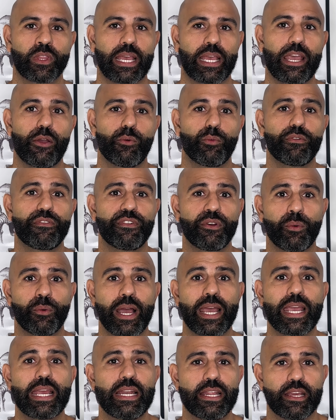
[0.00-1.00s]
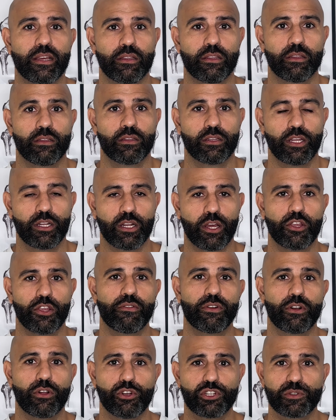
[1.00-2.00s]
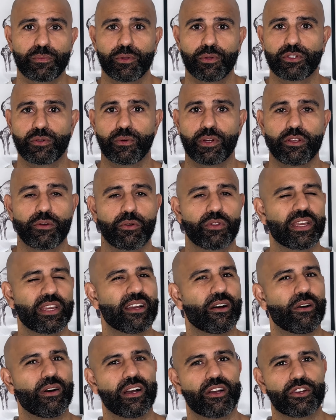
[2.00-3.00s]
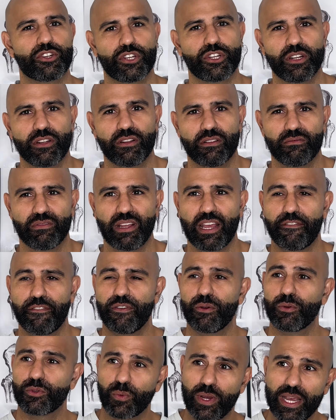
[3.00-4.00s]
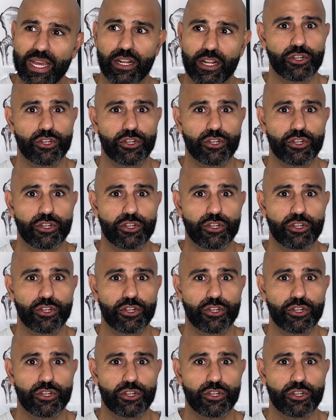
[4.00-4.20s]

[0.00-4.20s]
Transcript: It will feel alien. You know, you're in hospital and you'll think, oh, it feels weird.